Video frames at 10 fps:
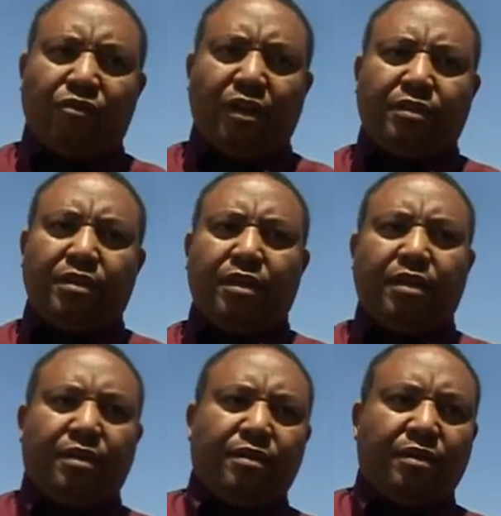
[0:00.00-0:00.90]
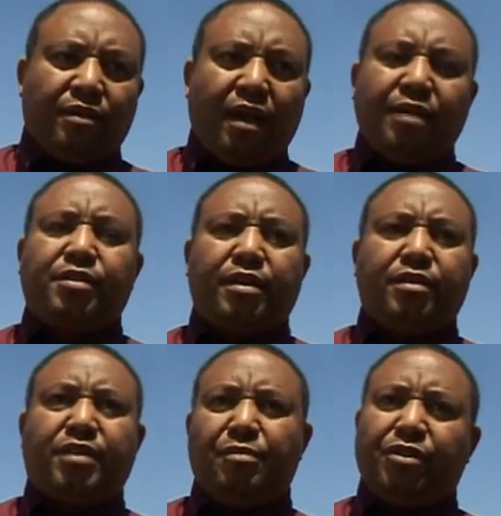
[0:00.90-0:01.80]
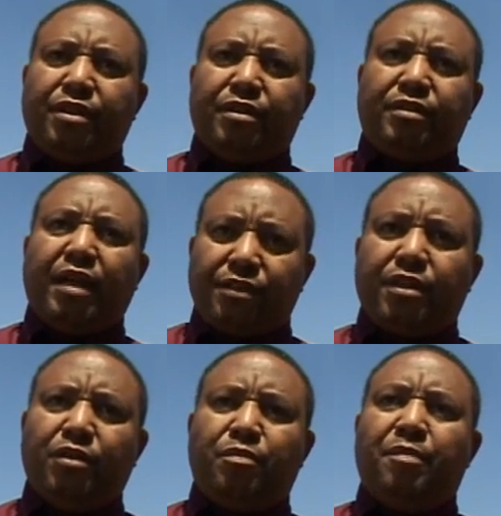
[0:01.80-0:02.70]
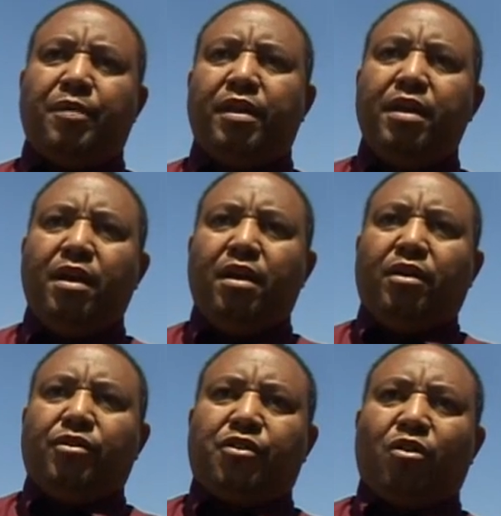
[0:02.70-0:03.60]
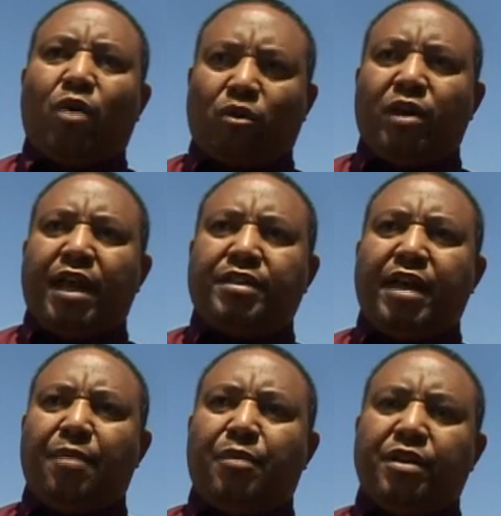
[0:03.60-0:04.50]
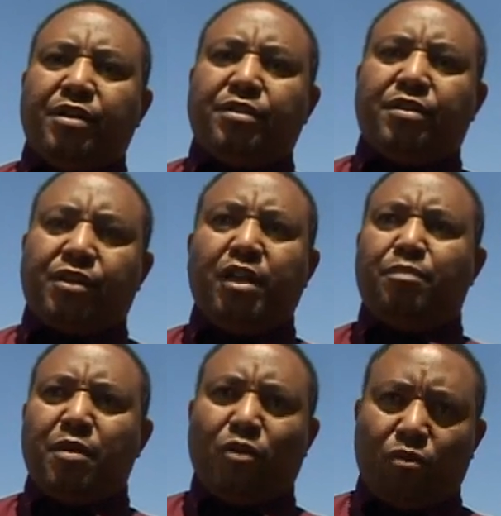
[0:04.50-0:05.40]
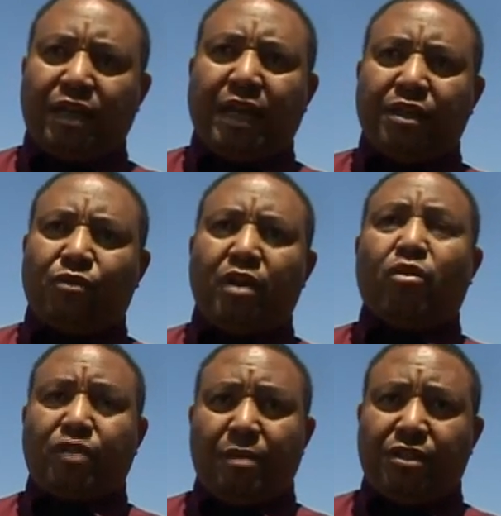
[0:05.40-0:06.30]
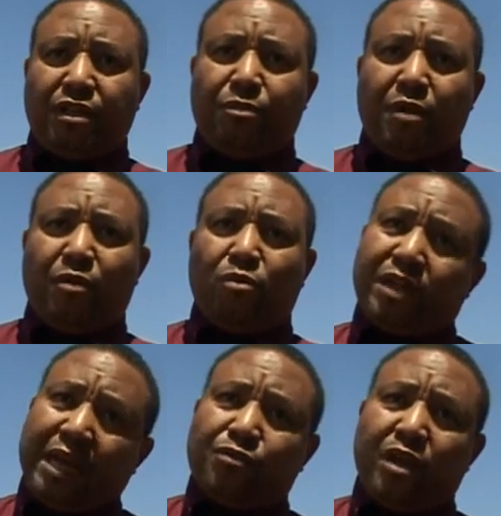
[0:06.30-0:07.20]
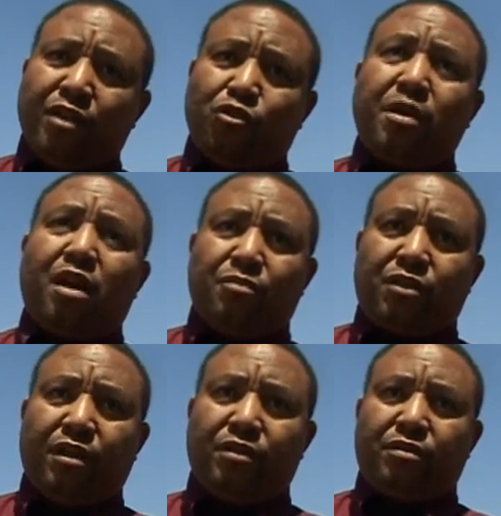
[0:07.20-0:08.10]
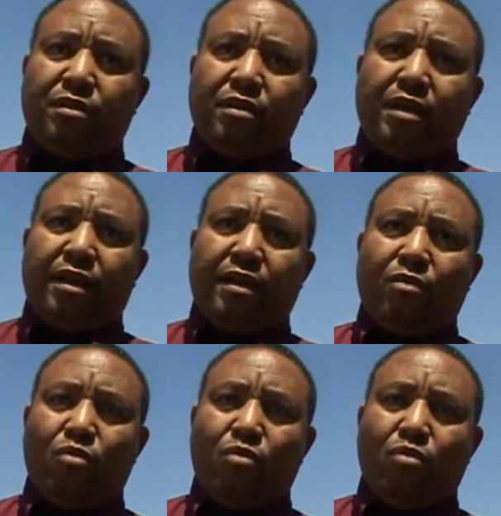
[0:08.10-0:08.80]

You've got uh, uh, unskilled, semi-skilled, and skilled people. So what will actually happen is the skilled people will get the training, or semi-skilled people will get training to become skilled mm uh,